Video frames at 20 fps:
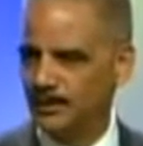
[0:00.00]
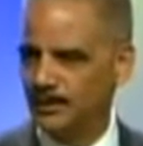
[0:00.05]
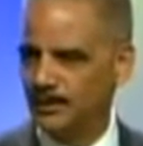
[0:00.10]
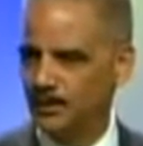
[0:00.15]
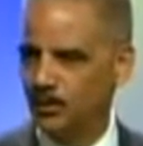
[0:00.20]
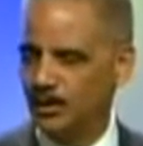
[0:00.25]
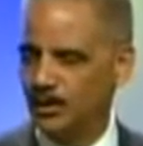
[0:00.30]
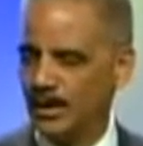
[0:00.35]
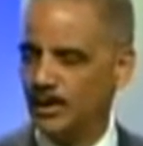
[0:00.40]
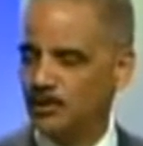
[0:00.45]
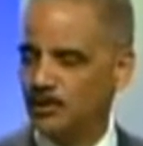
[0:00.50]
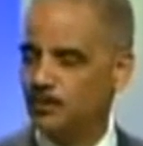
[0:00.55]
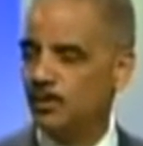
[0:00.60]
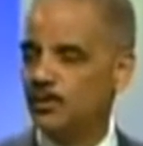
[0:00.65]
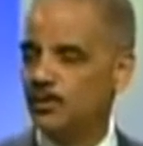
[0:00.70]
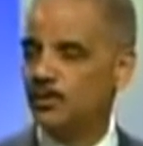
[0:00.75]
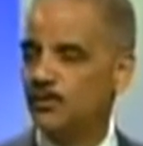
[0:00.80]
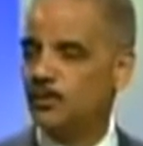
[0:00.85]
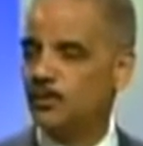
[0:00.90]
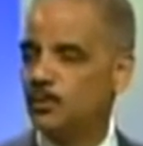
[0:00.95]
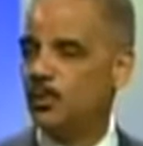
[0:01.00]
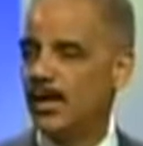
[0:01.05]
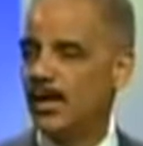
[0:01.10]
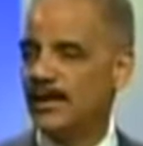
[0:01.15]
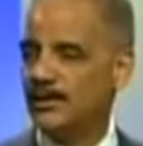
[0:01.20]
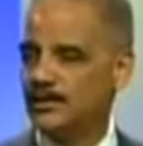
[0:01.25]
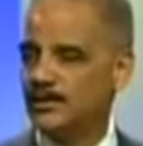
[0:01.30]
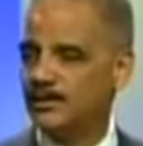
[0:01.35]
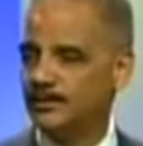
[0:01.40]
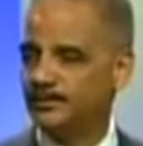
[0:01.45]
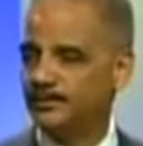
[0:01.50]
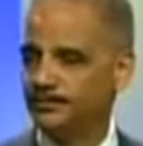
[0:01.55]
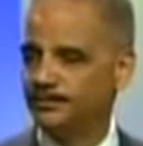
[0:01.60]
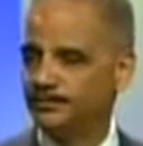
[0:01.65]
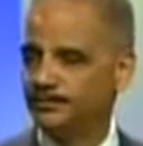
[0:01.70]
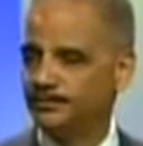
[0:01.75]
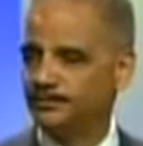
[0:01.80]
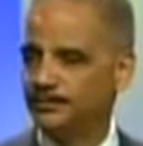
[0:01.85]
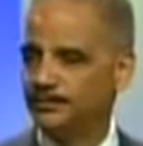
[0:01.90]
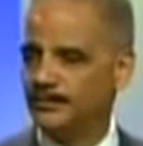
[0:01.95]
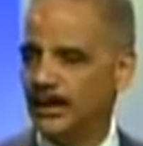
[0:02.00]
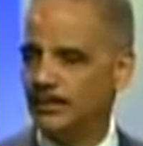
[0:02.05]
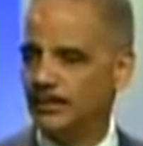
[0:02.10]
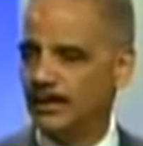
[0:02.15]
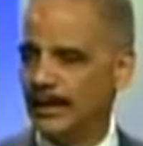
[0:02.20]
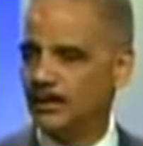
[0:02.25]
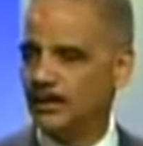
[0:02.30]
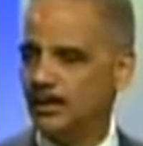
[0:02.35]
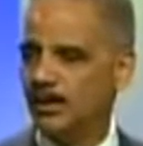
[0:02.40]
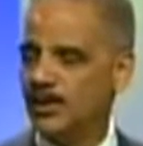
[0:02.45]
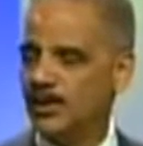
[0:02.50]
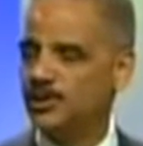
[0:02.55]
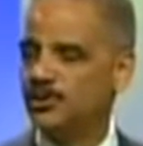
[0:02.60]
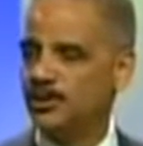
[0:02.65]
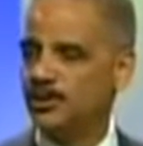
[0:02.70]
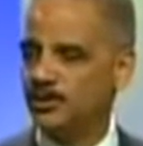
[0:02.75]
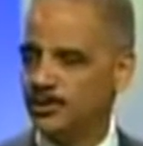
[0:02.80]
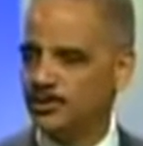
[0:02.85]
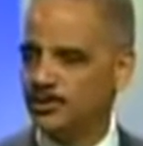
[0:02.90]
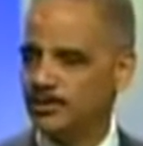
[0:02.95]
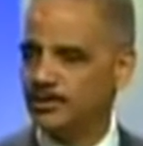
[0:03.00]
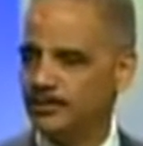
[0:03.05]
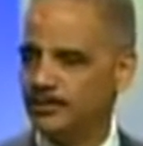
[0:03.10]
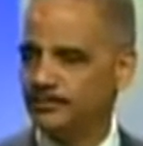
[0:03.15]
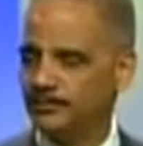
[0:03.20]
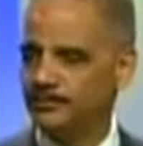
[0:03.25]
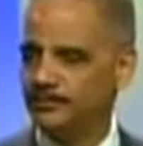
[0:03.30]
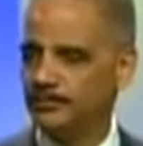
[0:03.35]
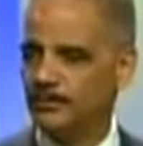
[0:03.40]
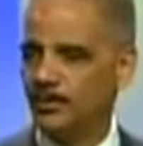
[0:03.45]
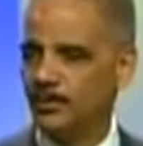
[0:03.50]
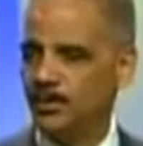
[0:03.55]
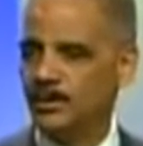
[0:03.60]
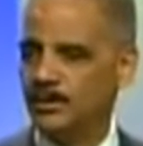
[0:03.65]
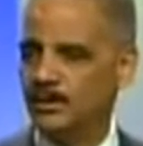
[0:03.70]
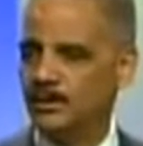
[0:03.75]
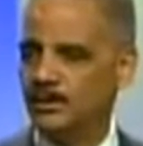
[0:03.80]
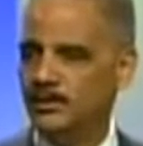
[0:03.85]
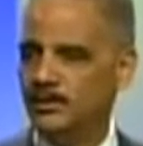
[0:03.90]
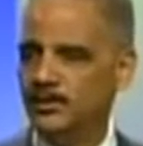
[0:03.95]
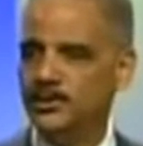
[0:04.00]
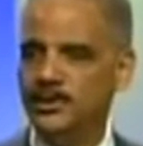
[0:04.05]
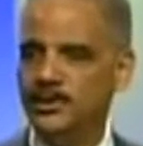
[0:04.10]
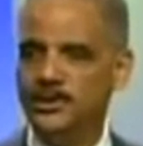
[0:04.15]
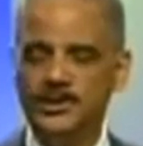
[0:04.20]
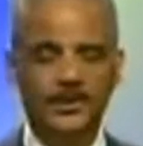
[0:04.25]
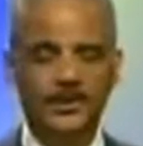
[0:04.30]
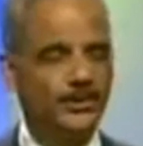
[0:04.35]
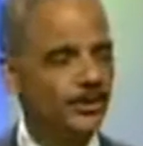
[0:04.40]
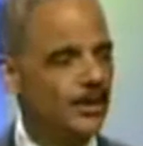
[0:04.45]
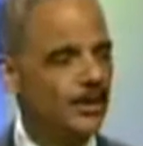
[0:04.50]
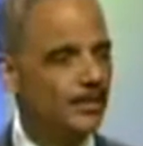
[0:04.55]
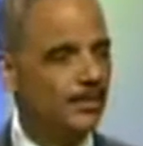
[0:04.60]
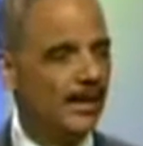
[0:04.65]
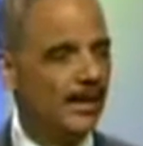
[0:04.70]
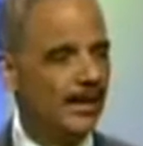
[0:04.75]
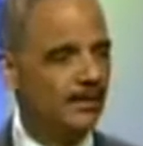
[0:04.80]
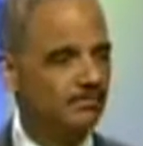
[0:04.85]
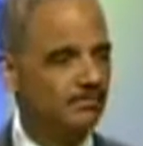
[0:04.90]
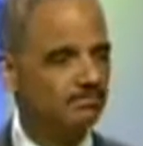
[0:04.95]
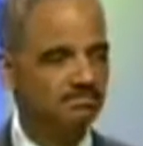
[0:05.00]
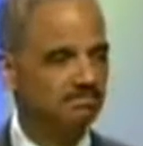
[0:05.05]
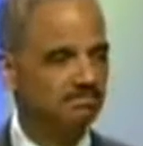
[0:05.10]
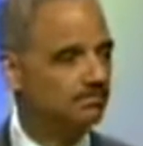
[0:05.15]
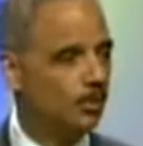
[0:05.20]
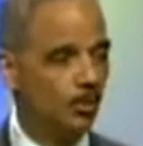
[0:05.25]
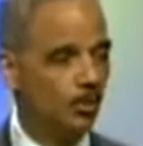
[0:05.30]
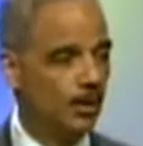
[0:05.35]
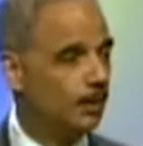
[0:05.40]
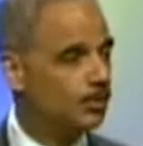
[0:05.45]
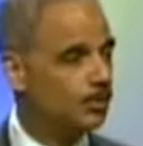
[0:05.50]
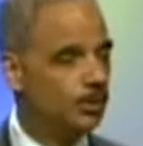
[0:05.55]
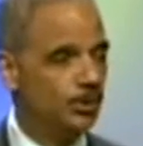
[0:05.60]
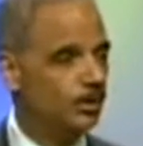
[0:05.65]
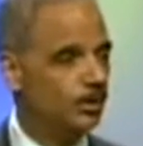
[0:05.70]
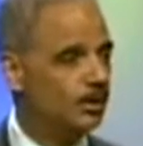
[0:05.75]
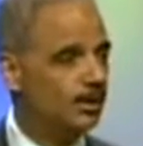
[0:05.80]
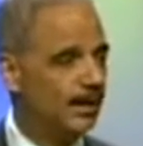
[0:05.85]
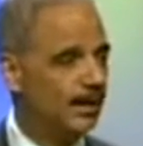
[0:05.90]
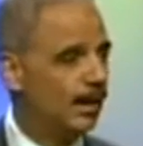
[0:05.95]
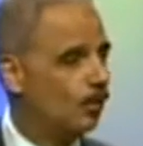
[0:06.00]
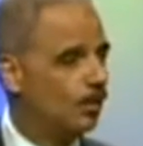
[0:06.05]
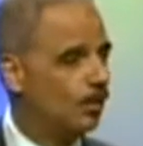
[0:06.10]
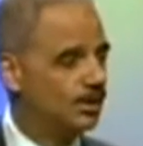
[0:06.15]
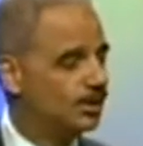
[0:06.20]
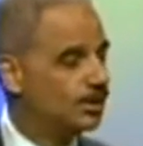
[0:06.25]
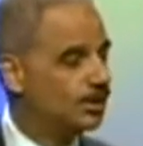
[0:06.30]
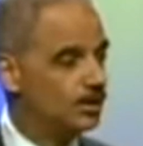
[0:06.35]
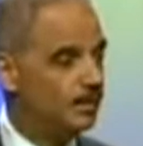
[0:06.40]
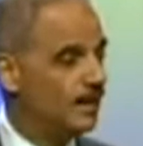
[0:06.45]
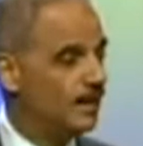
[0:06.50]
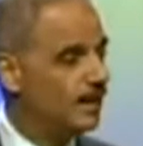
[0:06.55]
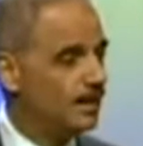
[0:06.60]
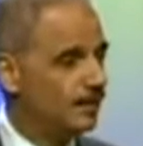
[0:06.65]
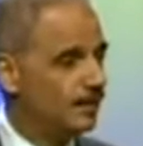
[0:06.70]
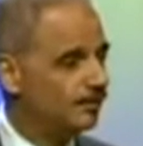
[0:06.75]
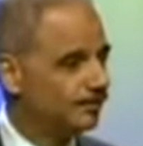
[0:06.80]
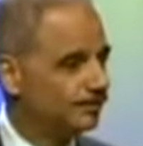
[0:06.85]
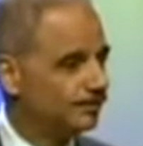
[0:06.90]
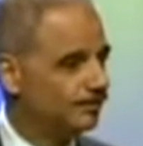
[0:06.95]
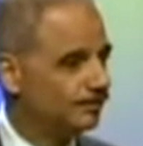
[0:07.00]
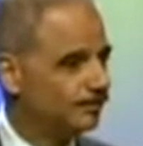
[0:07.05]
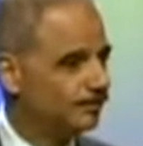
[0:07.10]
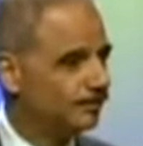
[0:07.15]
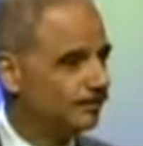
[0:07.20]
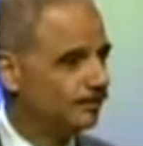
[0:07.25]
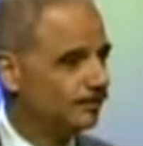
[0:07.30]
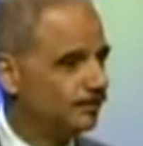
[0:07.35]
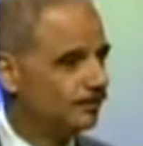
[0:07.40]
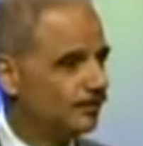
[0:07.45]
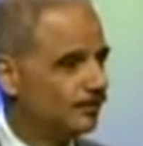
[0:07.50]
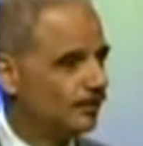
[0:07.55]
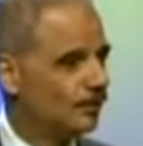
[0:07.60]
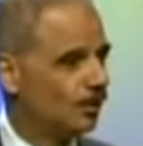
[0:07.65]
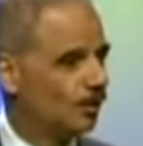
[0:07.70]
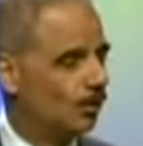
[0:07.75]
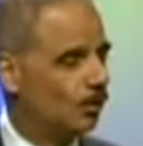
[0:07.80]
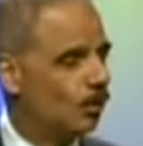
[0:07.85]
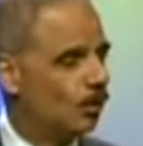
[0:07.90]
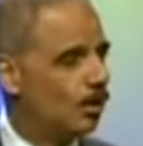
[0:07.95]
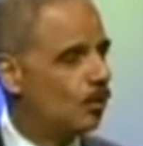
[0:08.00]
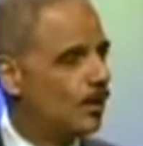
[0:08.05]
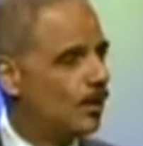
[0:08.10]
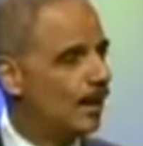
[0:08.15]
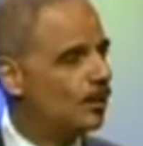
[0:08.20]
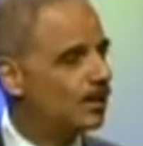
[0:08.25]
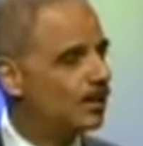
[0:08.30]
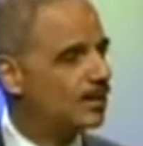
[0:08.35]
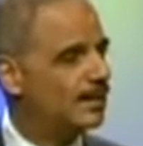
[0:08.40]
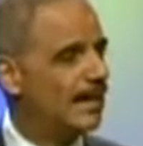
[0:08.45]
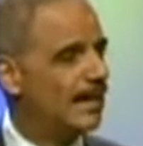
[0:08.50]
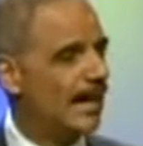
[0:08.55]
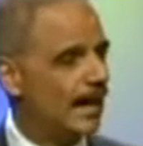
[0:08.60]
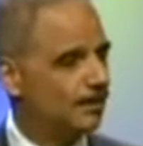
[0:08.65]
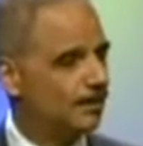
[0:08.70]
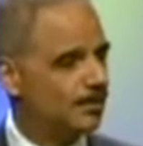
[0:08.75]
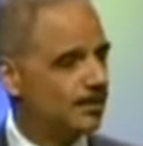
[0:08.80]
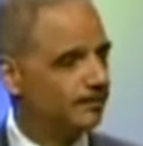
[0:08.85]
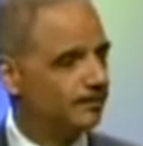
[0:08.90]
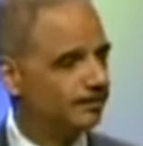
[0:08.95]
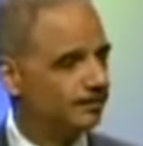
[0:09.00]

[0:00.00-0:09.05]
when I was pulled over twice and my car searched on the New Jersey Turnpike when I'm sure I wasn't speeding, or when I was stopped